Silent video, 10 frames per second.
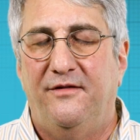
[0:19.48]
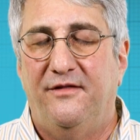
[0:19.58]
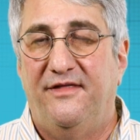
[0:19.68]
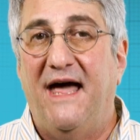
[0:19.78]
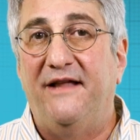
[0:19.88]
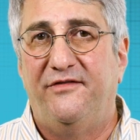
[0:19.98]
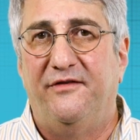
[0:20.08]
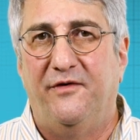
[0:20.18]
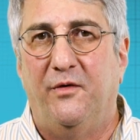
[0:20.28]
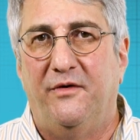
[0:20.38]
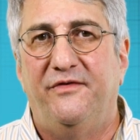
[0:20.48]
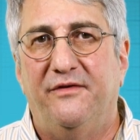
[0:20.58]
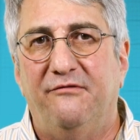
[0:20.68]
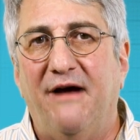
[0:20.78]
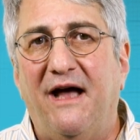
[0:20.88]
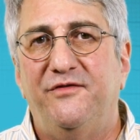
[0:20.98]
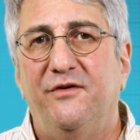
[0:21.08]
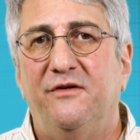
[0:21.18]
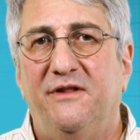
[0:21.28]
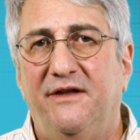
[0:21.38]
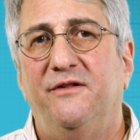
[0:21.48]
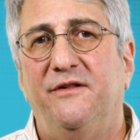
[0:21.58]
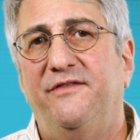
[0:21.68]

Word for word: That's the focus of a rational clinical